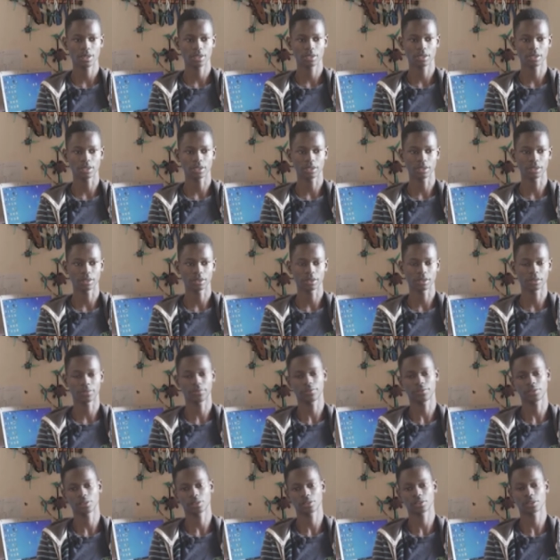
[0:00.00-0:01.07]
goal
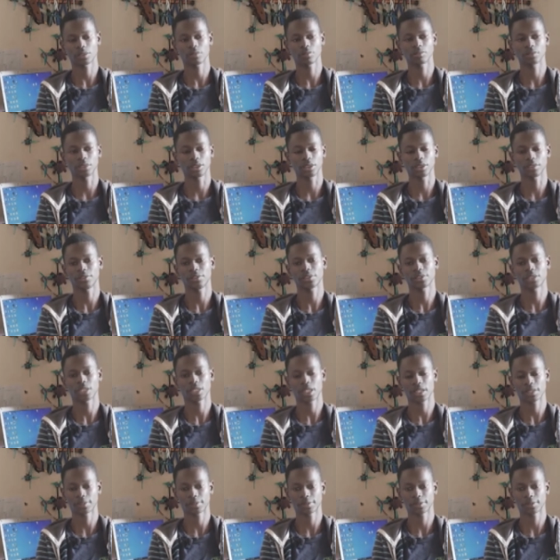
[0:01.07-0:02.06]
was to use drones in